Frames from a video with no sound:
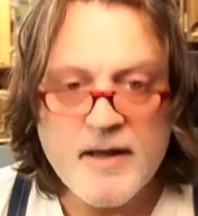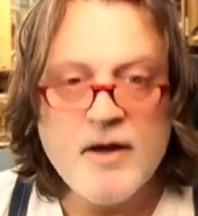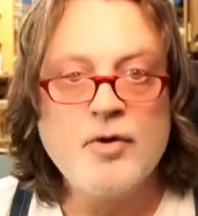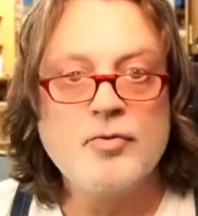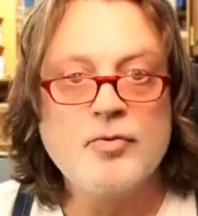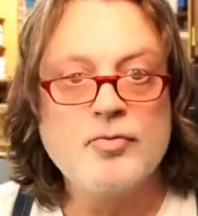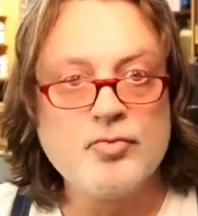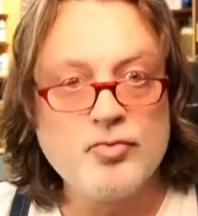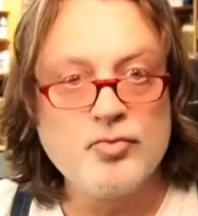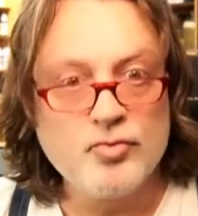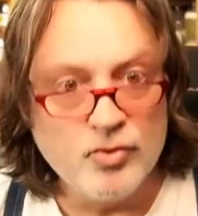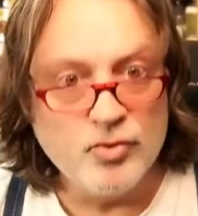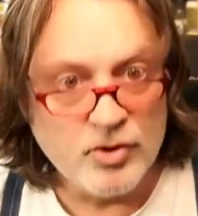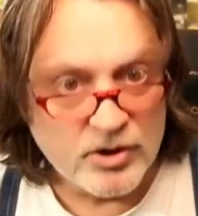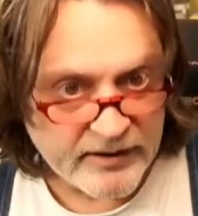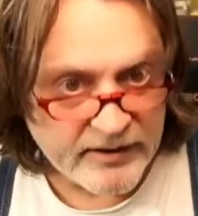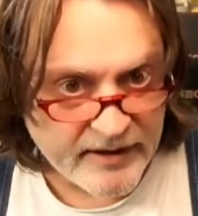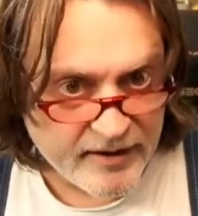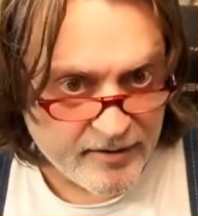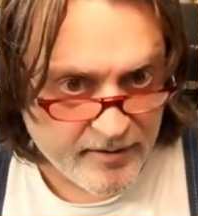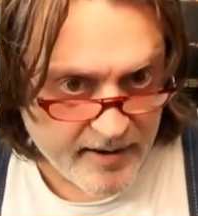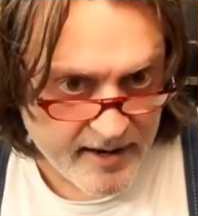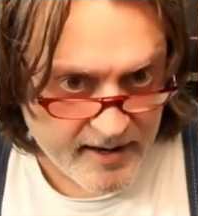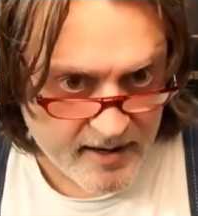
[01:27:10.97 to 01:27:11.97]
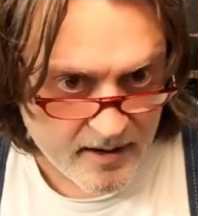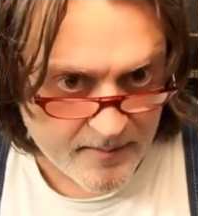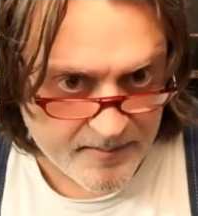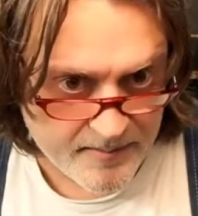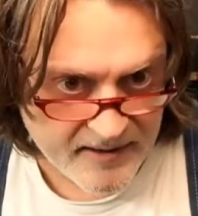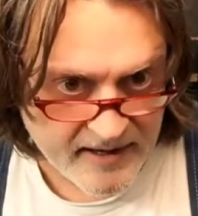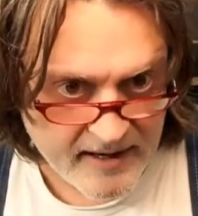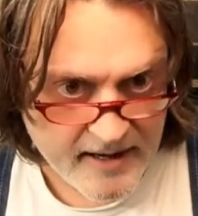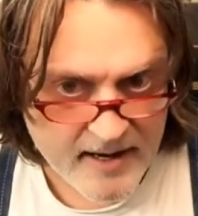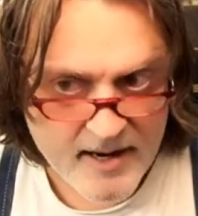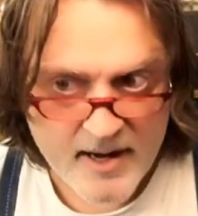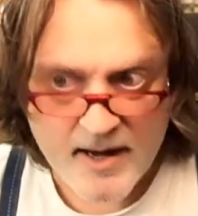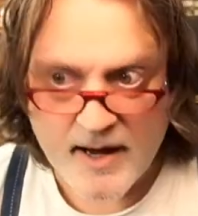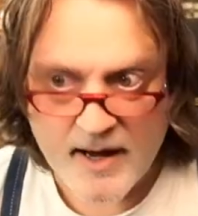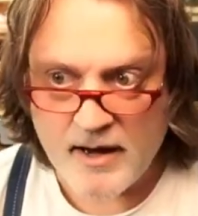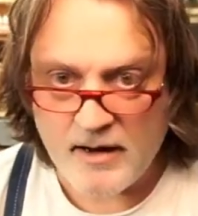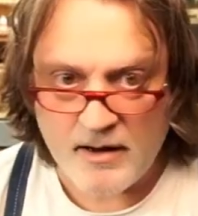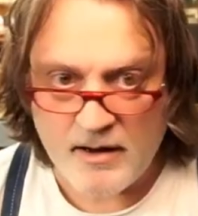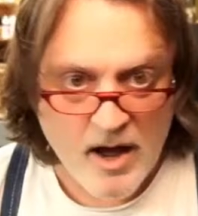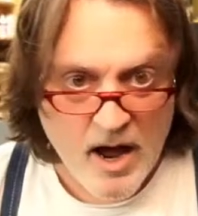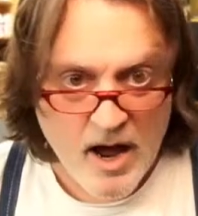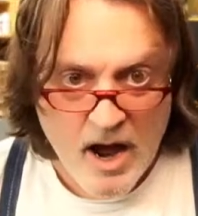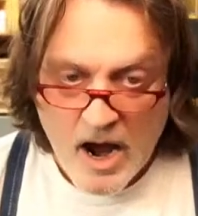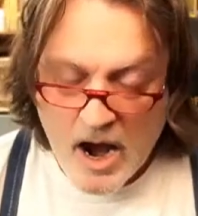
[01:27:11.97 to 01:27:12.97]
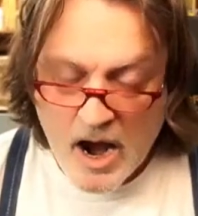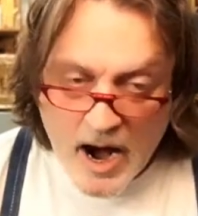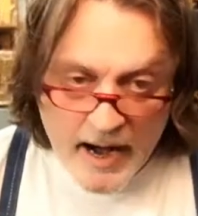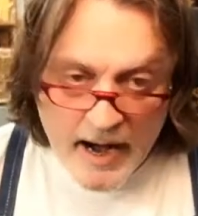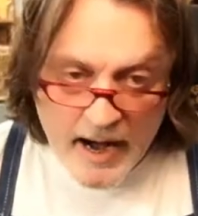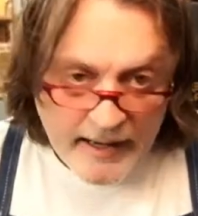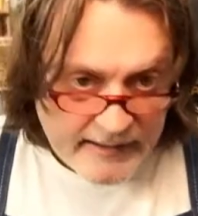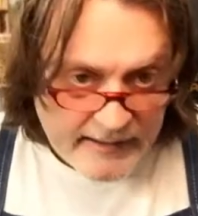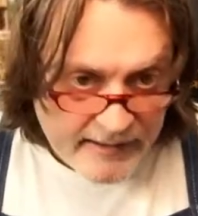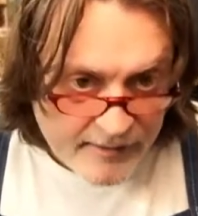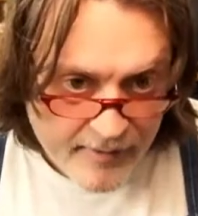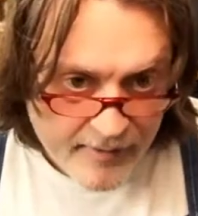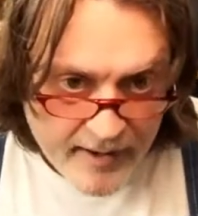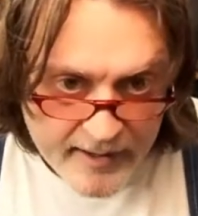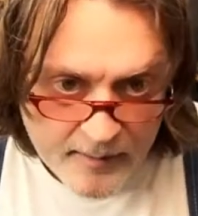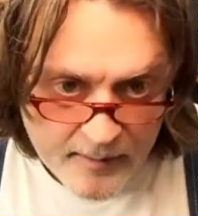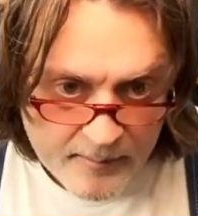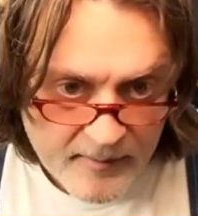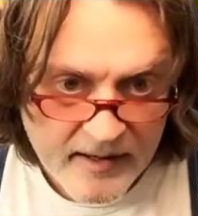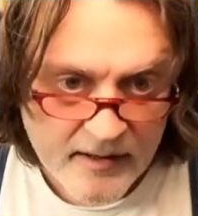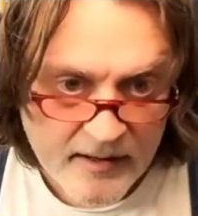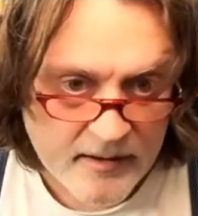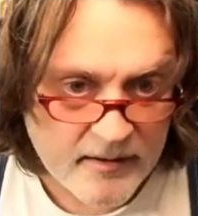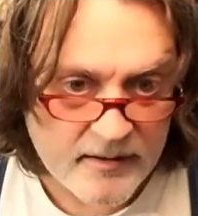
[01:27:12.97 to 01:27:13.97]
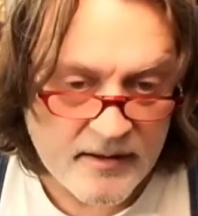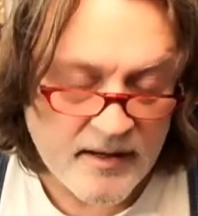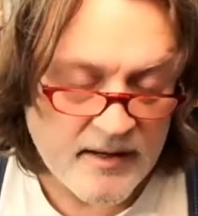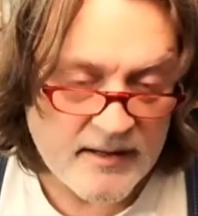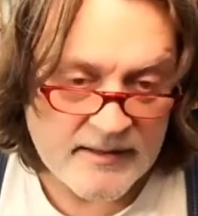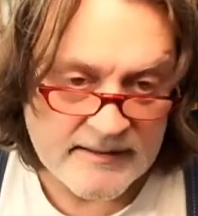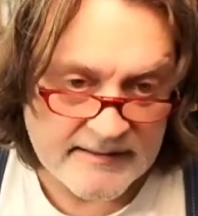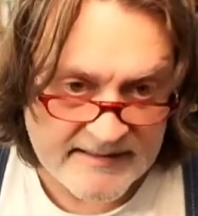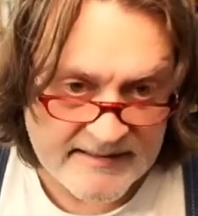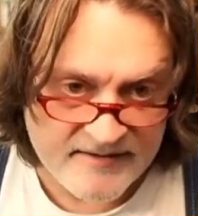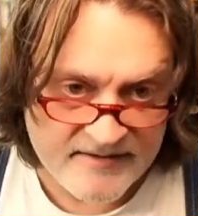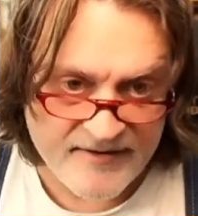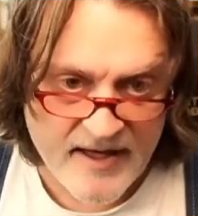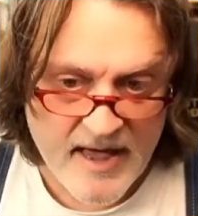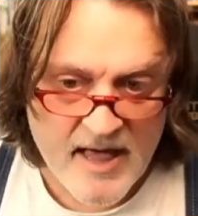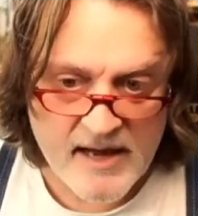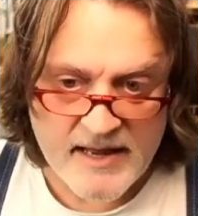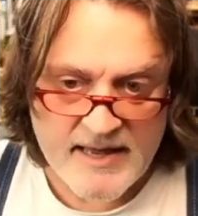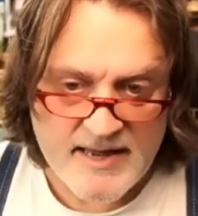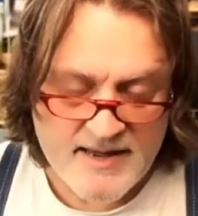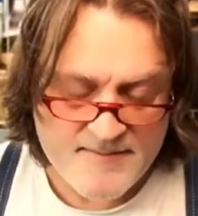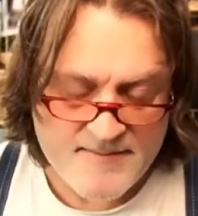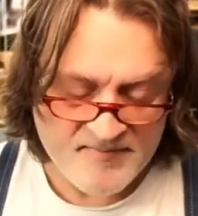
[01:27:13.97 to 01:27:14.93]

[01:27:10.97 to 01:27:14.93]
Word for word: Really great company. Uh, highly recommend Lee Valley.